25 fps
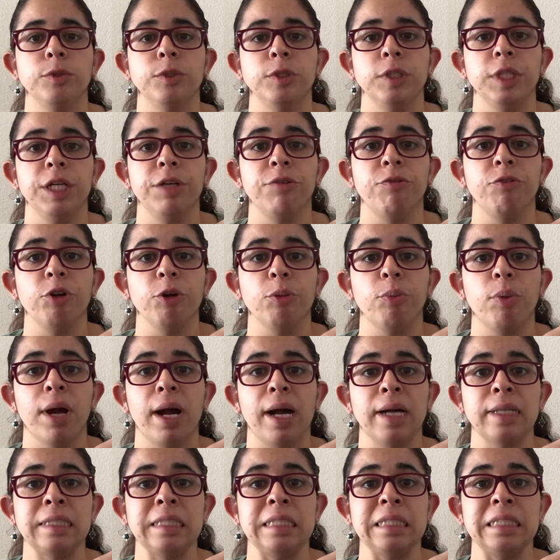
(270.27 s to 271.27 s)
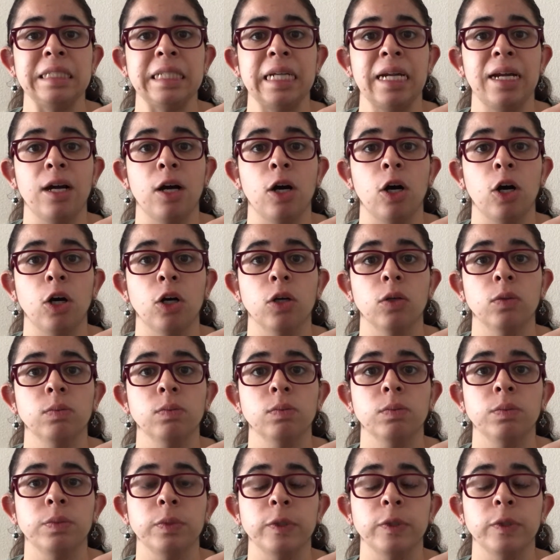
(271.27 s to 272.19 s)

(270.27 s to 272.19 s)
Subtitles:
If you're practicing at home,